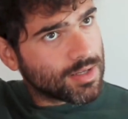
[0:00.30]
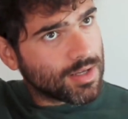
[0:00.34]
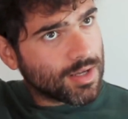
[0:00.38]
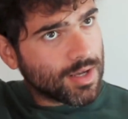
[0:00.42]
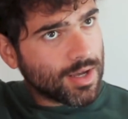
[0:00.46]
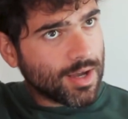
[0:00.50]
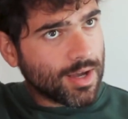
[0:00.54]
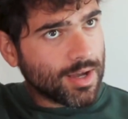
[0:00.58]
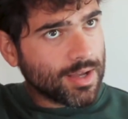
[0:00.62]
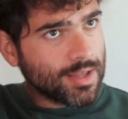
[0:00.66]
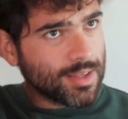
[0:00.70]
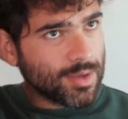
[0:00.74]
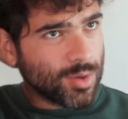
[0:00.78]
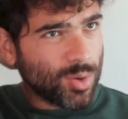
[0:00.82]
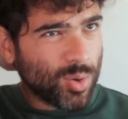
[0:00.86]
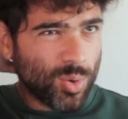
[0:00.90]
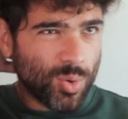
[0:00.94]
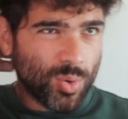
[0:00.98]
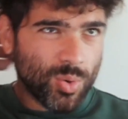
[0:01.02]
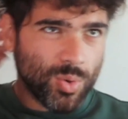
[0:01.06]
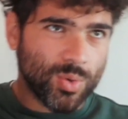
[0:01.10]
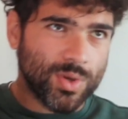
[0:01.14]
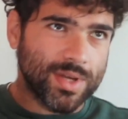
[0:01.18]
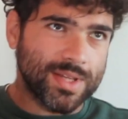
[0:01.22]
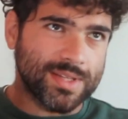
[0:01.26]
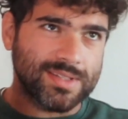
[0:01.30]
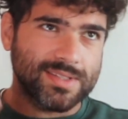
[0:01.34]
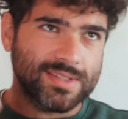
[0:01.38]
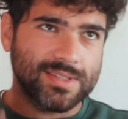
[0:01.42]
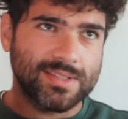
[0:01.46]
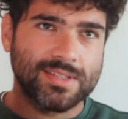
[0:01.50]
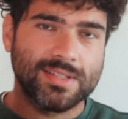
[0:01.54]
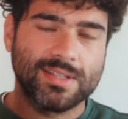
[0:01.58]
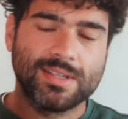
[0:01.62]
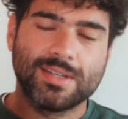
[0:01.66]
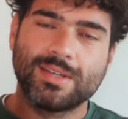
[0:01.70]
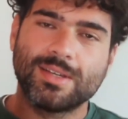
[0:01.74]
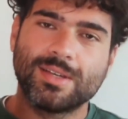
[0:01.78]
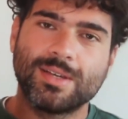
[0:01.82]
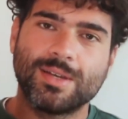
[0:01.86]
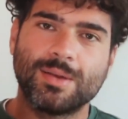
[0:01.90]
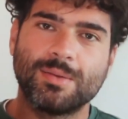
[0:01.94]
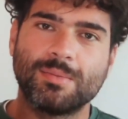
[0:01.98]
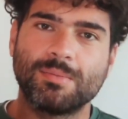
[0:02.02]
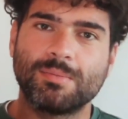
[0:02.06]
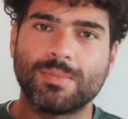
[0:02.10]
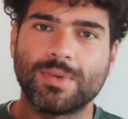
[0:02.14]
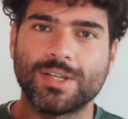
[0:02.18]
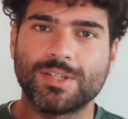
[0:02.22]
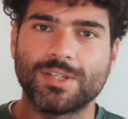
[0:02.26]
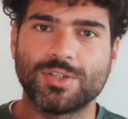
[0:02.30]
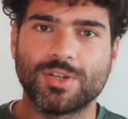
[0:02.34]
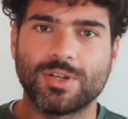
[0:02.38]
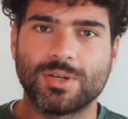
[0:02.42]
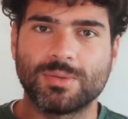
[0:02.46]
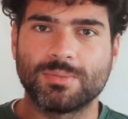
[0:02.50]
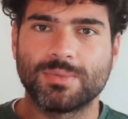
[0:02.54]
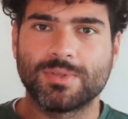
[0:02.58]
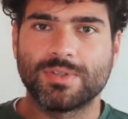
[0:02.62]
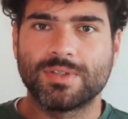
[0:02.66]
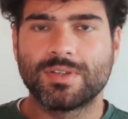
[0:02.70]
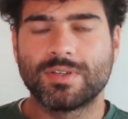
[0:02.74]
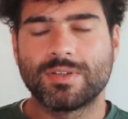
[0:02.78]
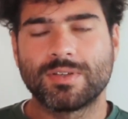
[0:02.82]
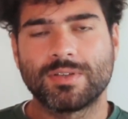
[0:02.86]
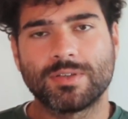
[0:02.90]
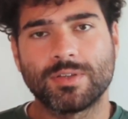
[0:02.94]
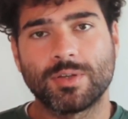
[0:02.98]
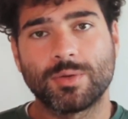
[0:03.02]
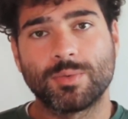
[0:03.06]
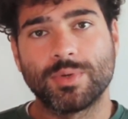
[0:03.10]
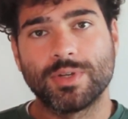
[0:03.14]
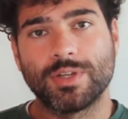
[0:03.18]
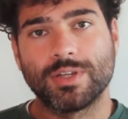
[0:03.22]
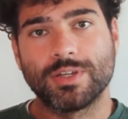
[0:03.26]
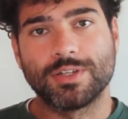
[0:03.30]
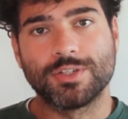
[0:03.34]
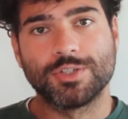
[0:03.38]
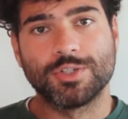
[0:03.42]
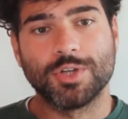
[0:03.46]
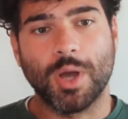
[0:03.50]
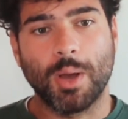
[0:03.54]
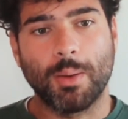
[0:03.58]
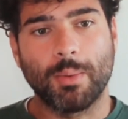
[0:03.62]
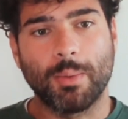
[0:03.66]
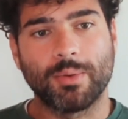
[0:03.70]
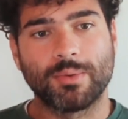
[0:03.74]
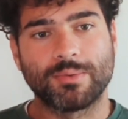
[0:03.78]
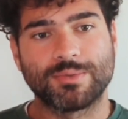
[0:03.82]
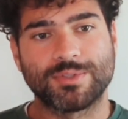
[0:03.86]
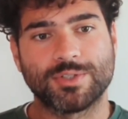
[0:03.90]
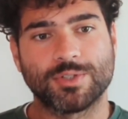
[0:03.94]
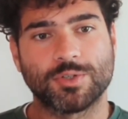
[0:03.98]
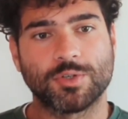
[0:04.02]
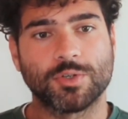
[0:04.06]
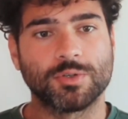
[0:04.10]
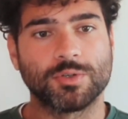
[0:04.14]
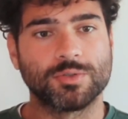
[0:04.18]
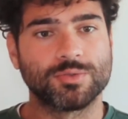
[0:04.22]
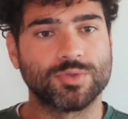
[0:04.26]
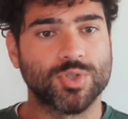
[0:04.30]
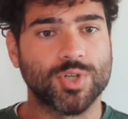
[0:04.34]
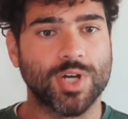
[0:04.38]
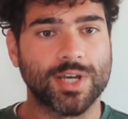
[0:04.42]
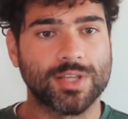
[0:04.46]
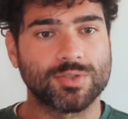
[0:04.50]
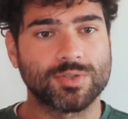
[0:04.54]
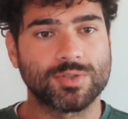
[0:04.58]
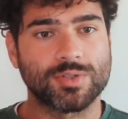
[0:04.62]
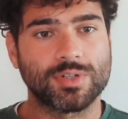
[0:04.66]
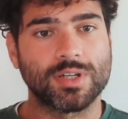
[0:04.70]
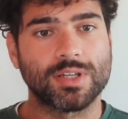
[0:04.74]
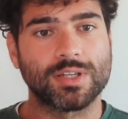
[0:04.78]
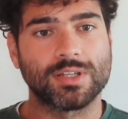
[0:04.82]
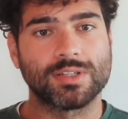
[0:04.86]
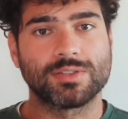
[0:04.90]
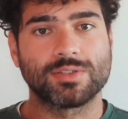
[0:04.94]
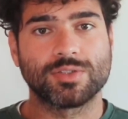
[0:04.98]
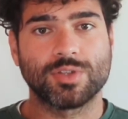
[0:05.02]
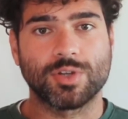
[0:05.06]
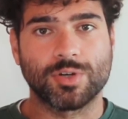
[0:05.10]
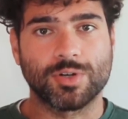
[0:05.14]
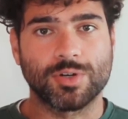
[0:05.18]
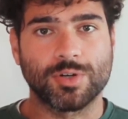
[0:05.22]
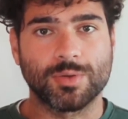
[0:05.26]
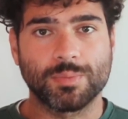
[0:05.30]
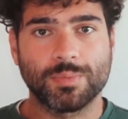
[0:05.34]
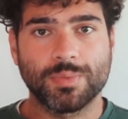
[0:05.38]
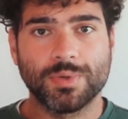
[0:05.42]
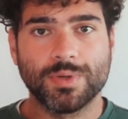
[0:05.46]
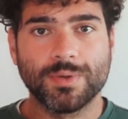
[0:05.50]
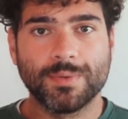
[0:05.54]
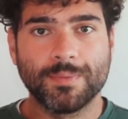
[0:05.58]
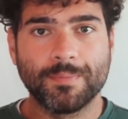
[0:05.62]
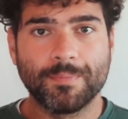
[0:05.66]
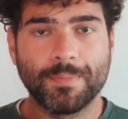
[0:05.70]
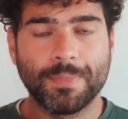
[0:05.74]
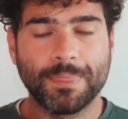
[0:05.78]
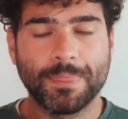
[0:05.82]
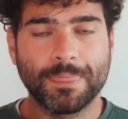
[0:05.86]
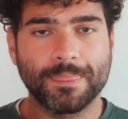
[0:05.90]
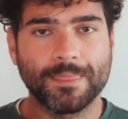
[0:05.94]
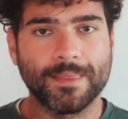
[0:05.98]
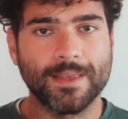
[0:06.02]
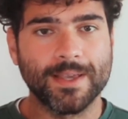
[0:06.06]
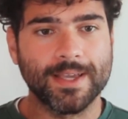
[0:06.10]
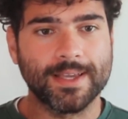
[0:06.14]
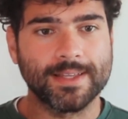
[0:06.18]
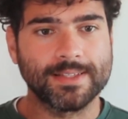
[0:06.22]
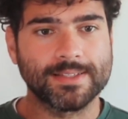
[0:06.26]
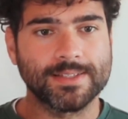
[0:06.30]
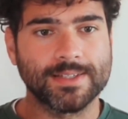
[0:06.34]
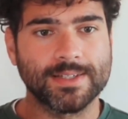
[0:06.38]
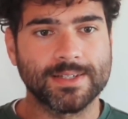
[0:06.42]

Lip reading: I quit my job. Not really a job. I was a contractor at a startup, and